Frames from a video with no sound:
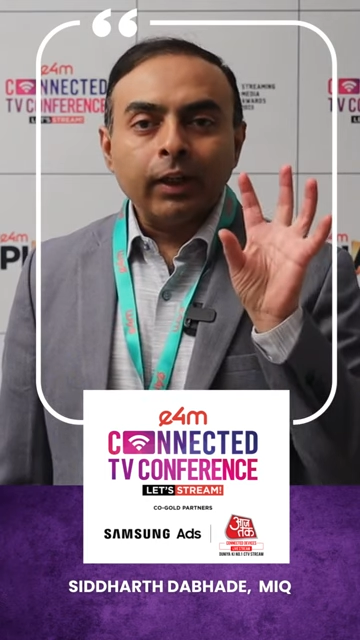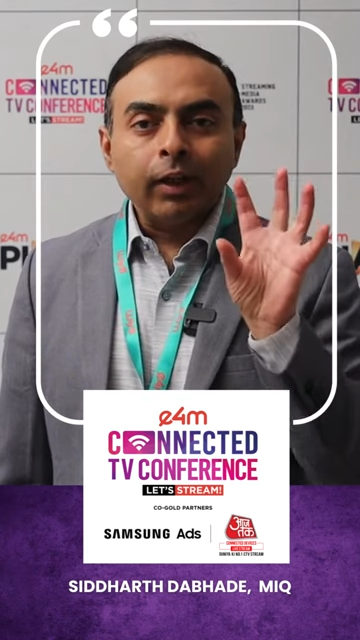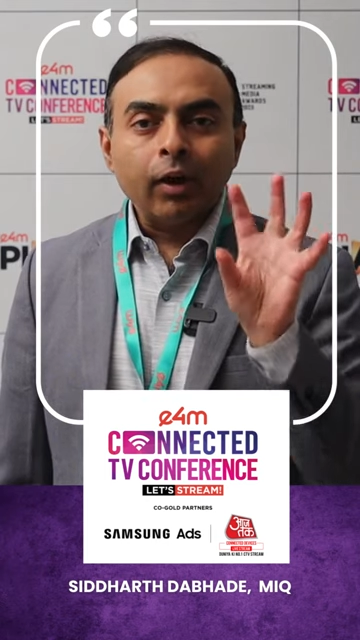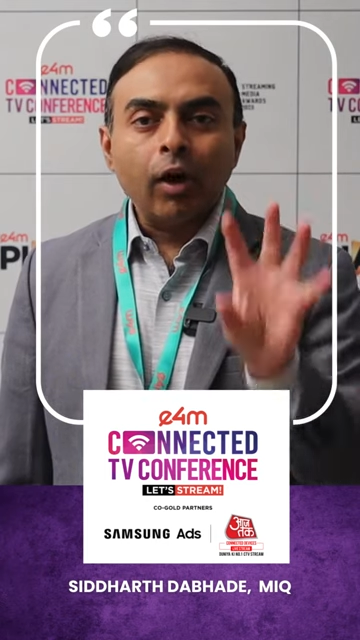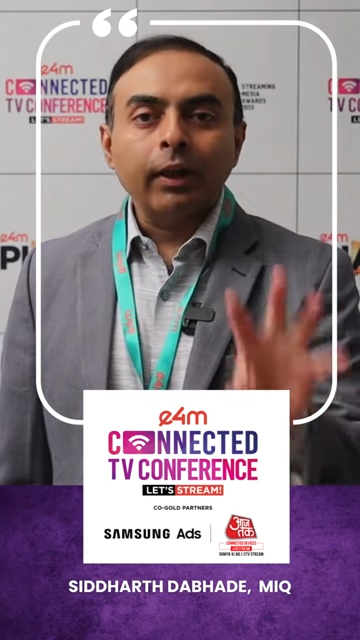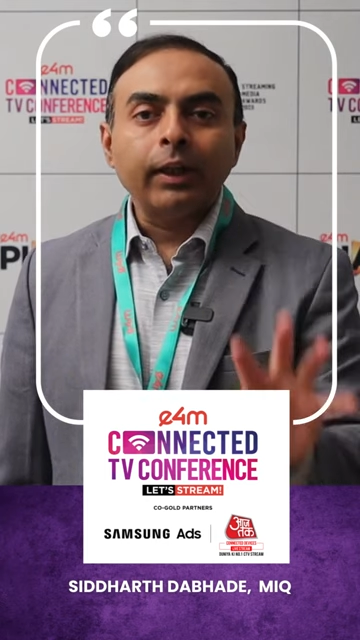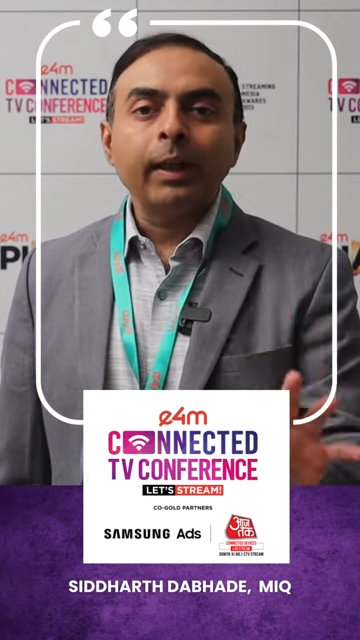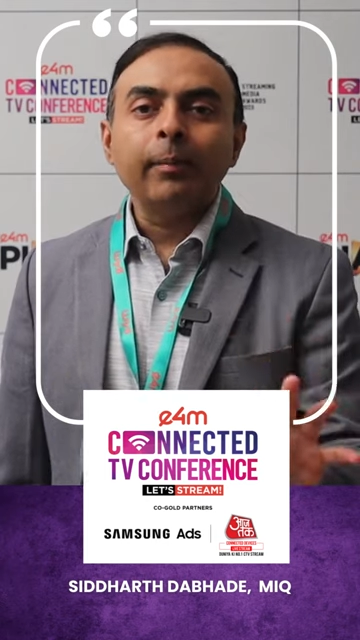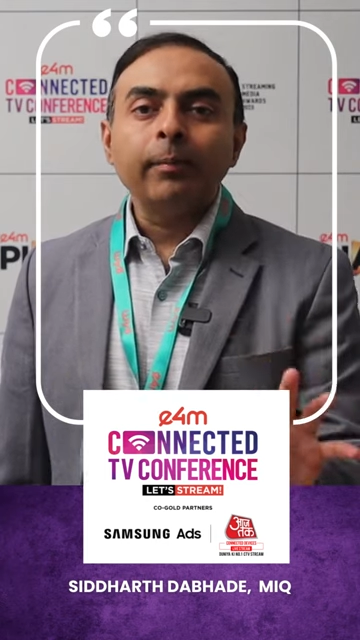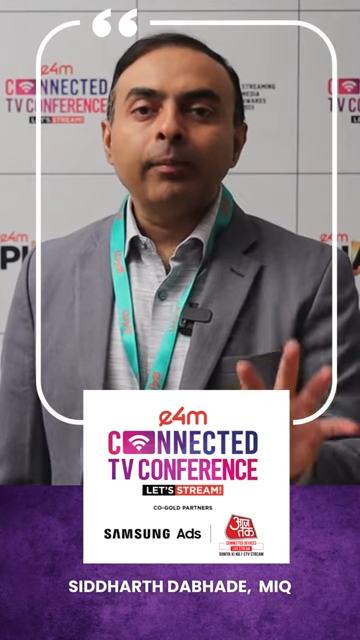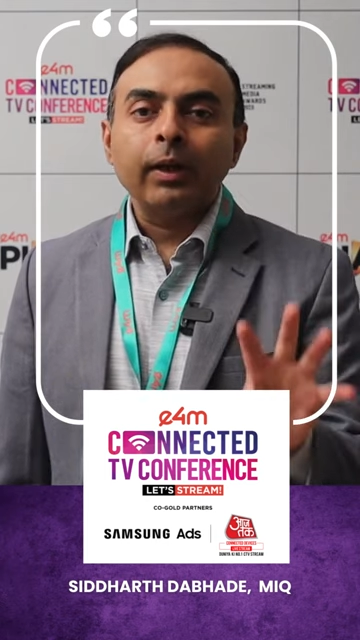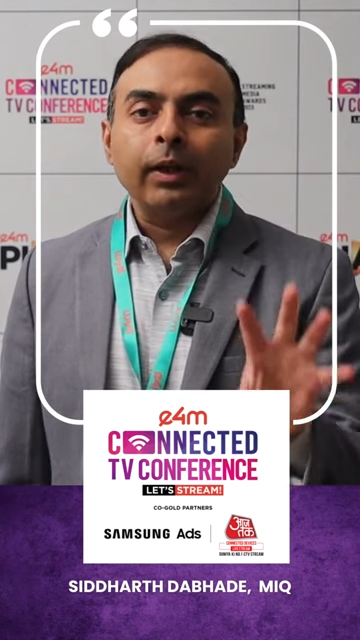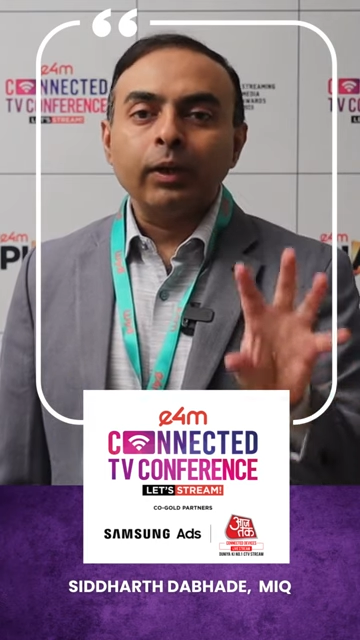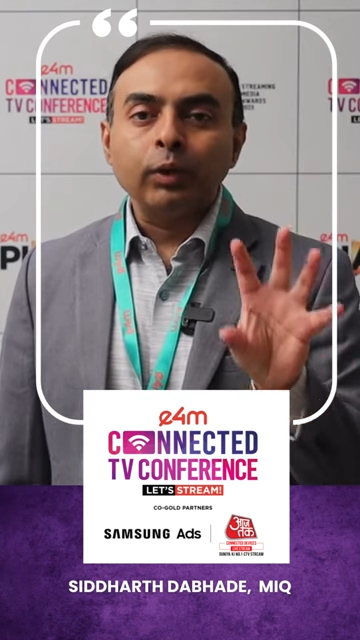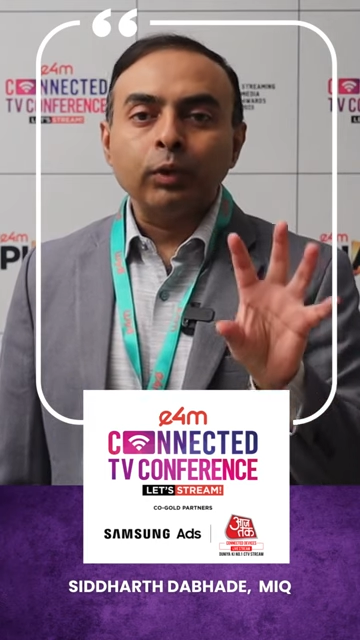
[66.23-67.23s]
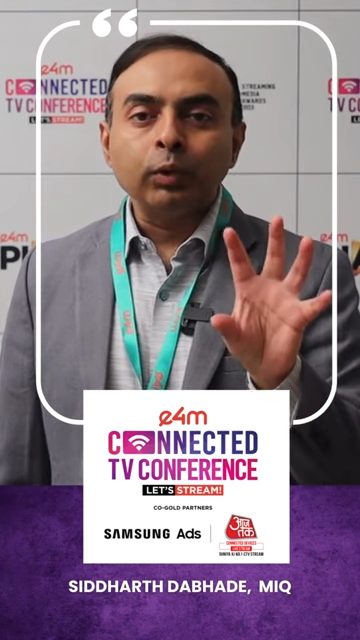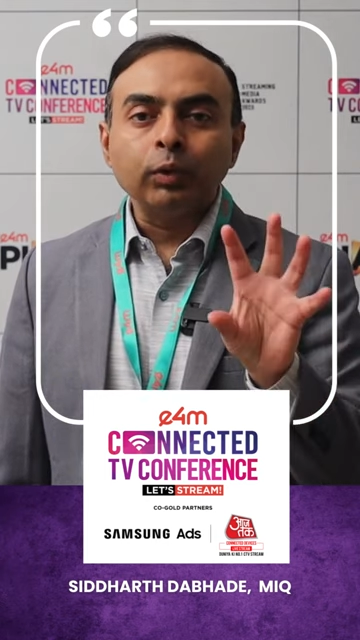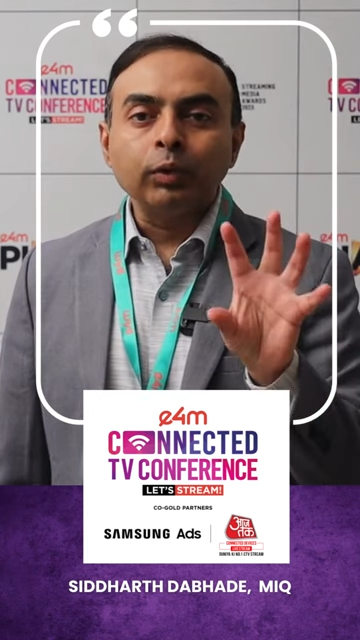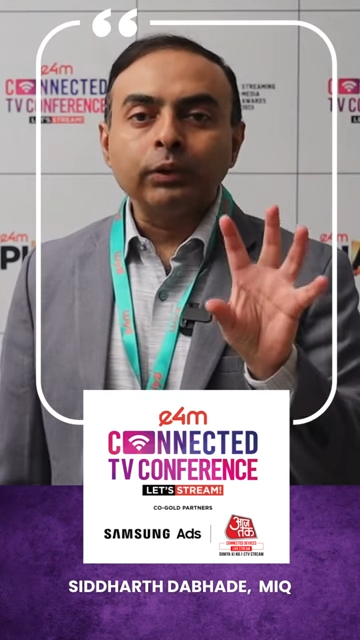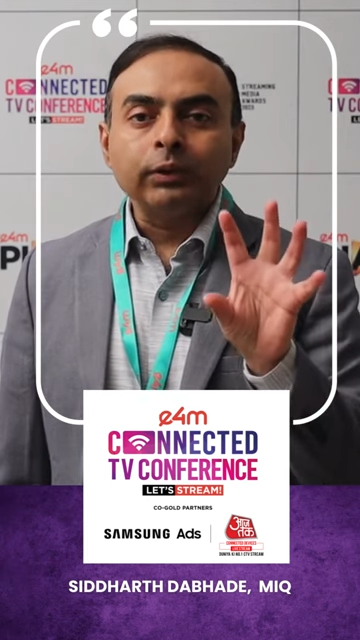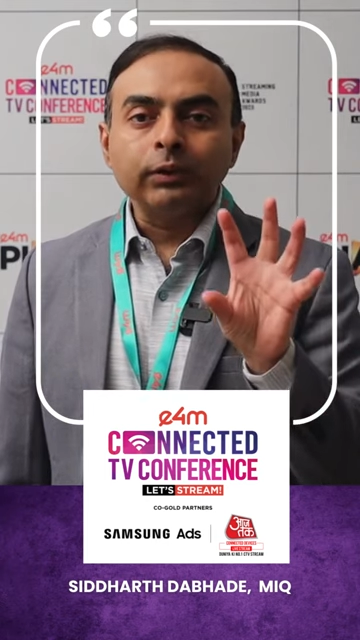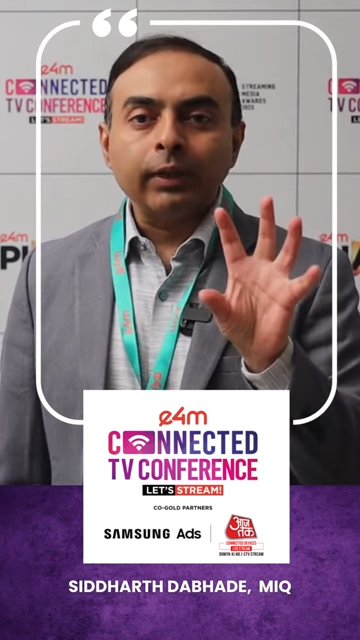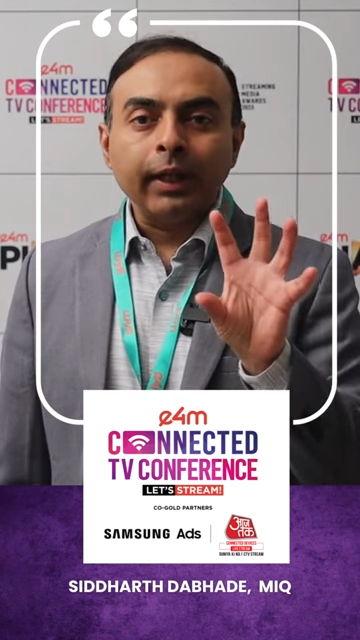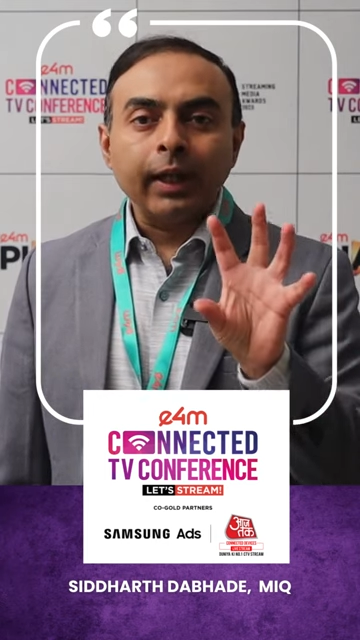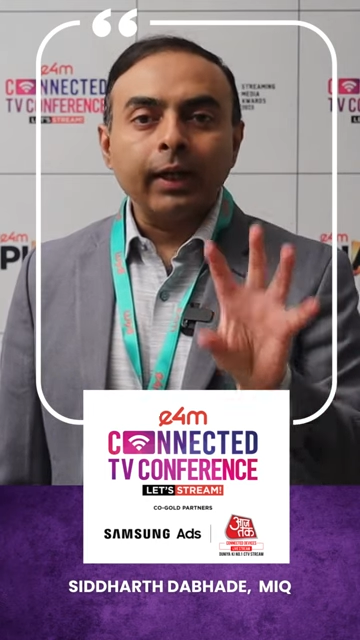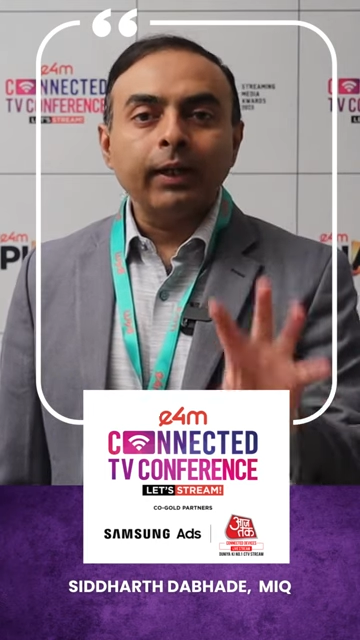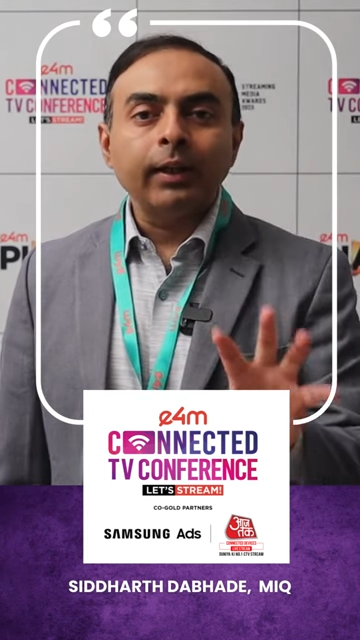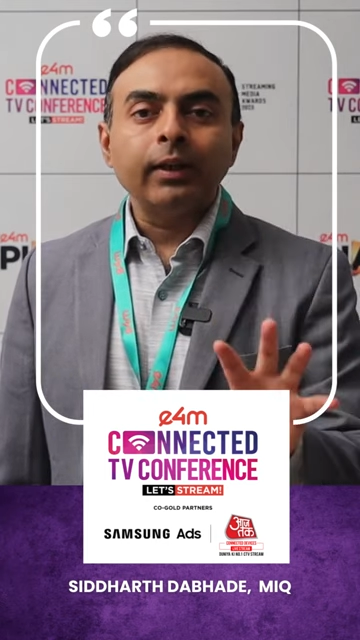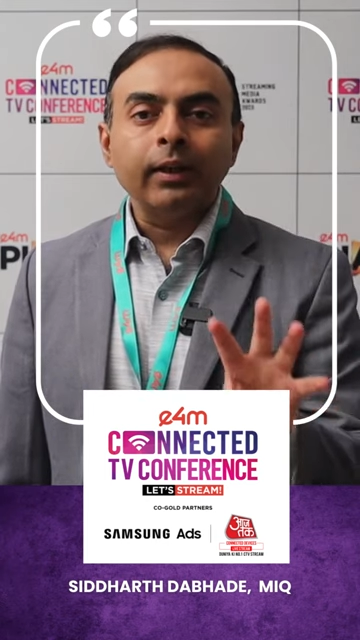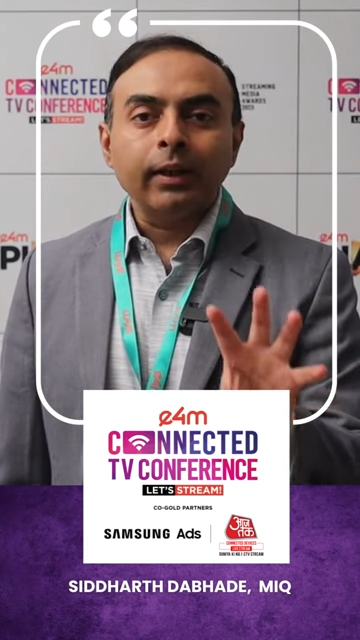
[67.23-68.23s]
got them to
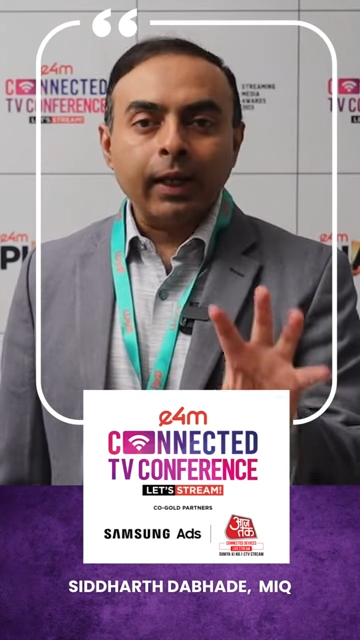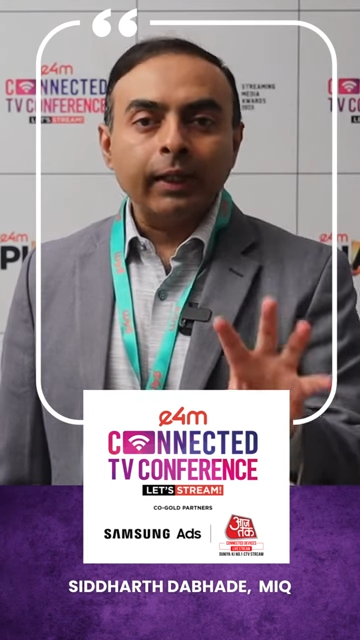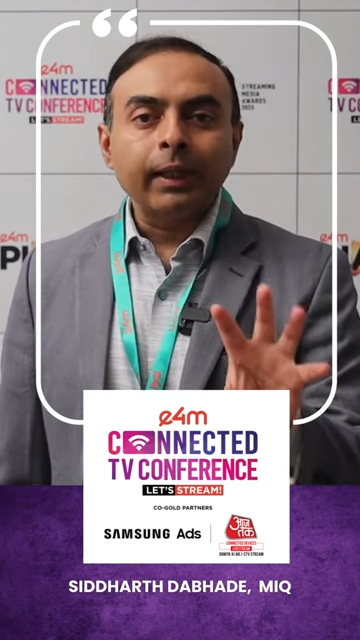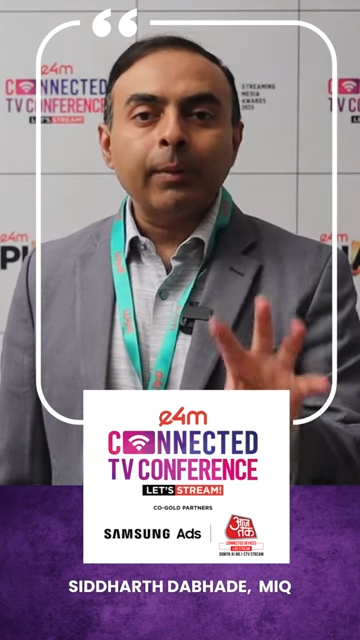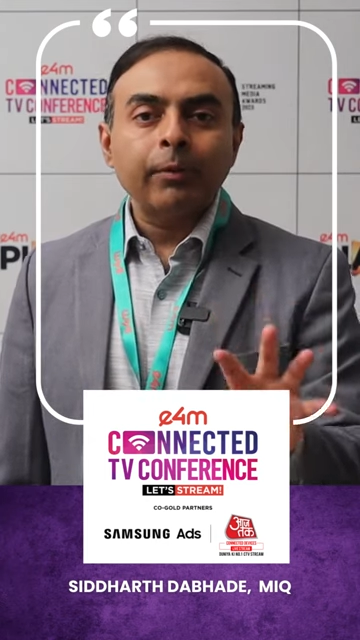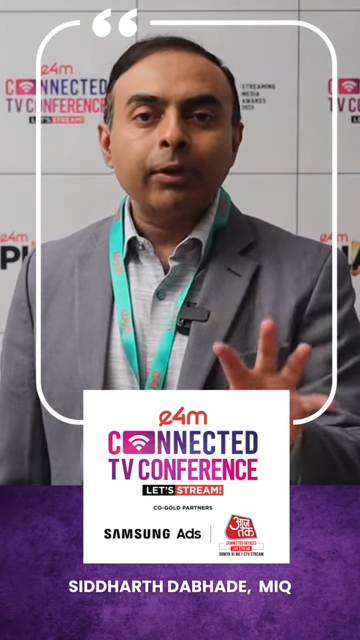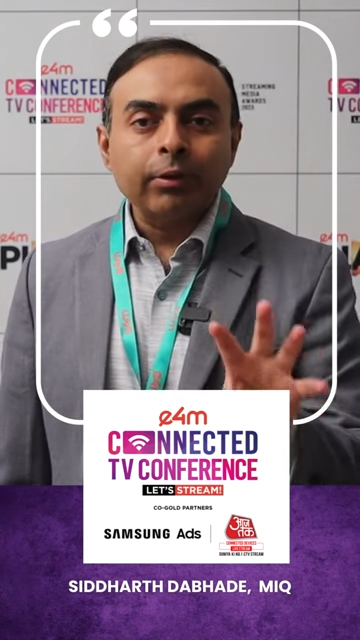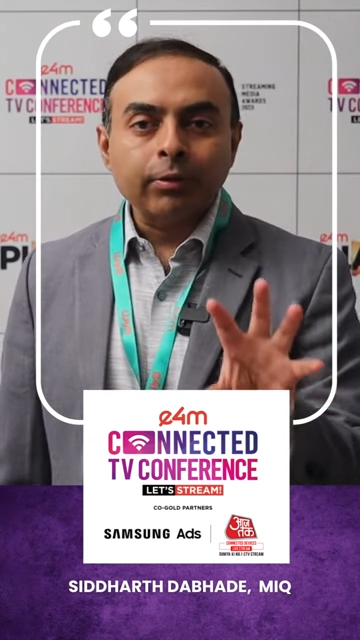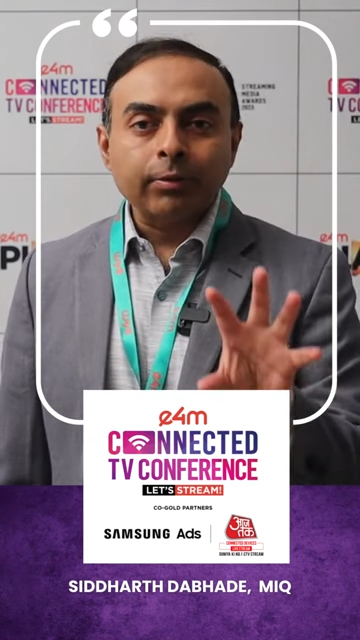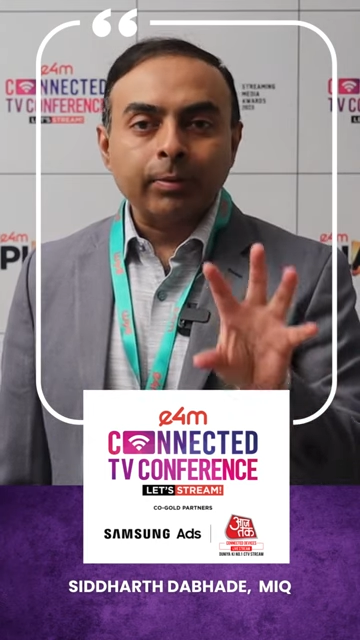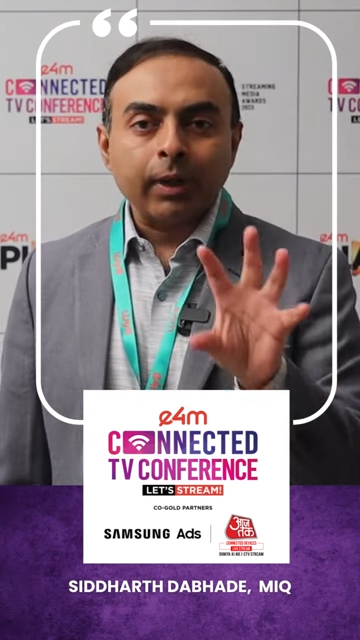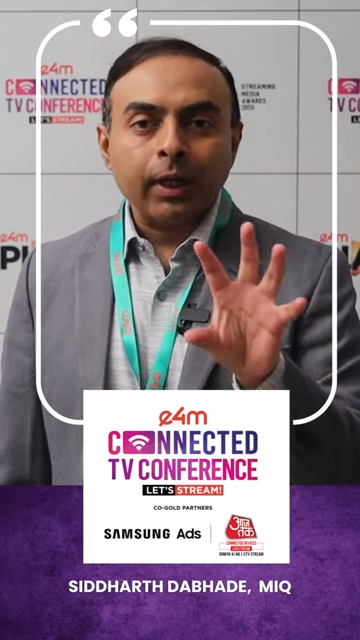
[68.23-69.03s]
get themselves